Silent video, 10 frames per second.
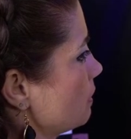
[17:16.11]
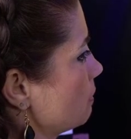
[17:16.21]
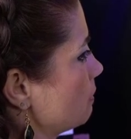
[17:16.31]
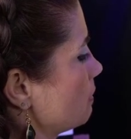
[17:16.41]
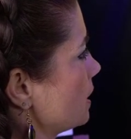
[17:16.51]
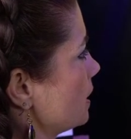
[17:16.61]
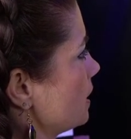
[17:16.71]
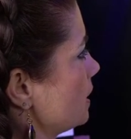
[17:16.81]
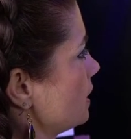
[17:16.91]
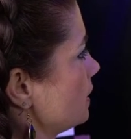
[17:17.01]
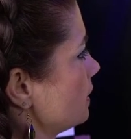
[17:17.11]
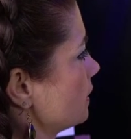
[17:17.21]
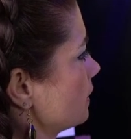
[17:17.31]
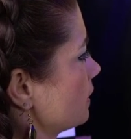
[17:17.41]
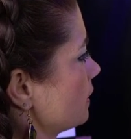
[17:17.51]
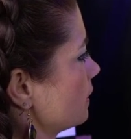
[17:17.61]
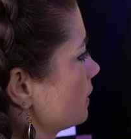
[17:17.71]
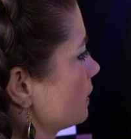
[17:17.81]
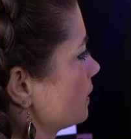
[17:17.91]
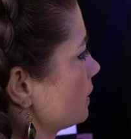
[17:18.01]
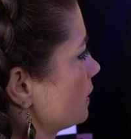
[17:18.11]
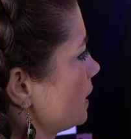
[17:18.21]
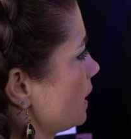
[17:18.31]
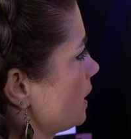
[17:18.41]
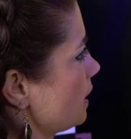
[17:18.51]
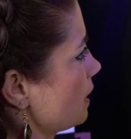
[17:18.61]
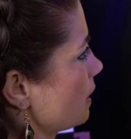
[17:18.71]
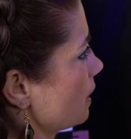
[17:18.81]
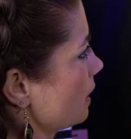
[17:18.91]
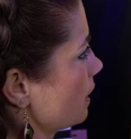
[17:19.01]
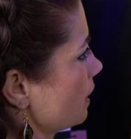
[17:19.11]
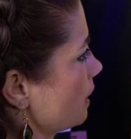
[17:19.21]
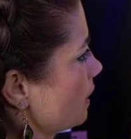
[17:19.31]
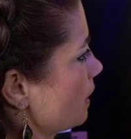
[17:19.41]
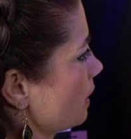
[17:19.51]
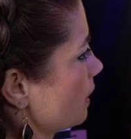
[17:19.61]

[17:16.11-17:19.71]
one here,